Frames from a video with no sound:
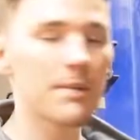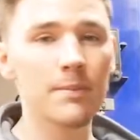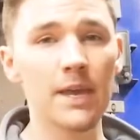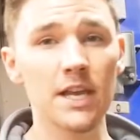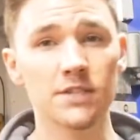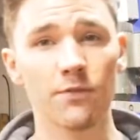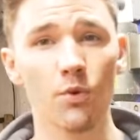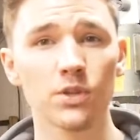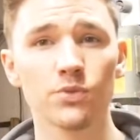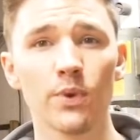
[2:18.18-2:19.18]
BBS,
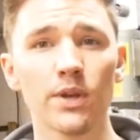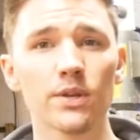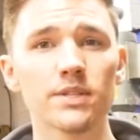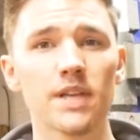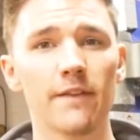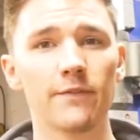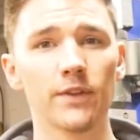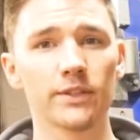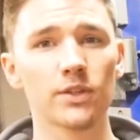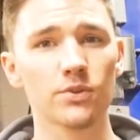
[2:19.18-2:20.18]
Forge wheels. I feel
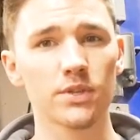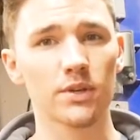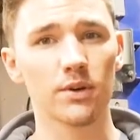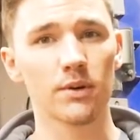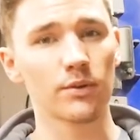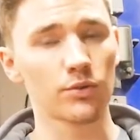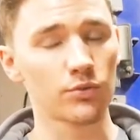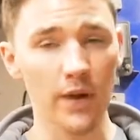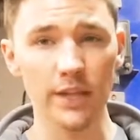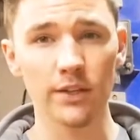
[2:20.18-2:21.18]
like those are
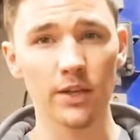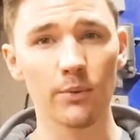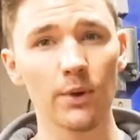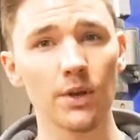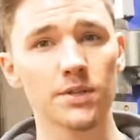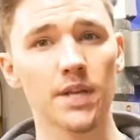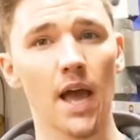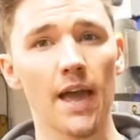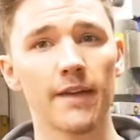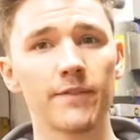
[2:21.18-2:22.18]
great looking wheels.
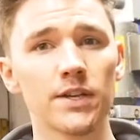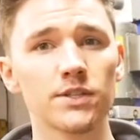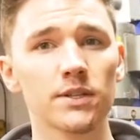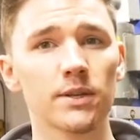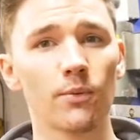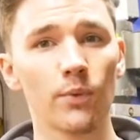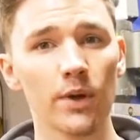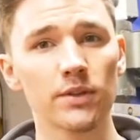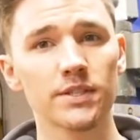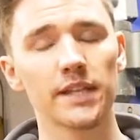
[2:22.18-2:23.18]
I eventually
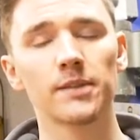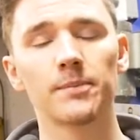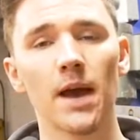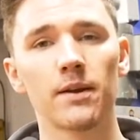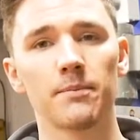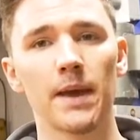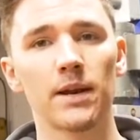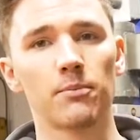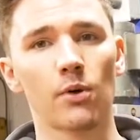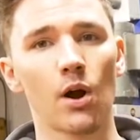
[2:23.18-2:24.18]
will sand them down and paint
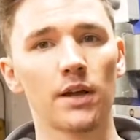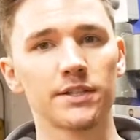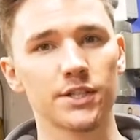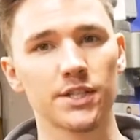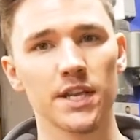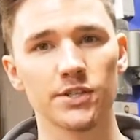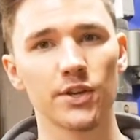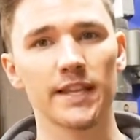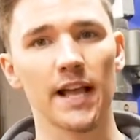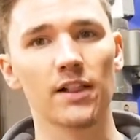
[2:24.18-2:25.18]
them bronze just because you
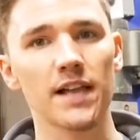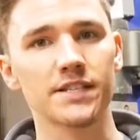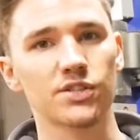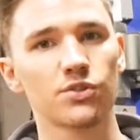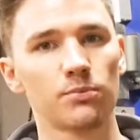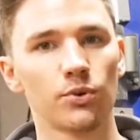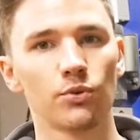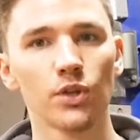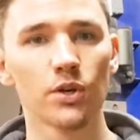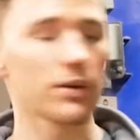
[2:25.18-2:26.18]
get that classic
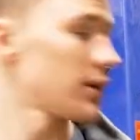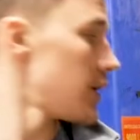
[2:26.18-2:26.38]
Subaru look.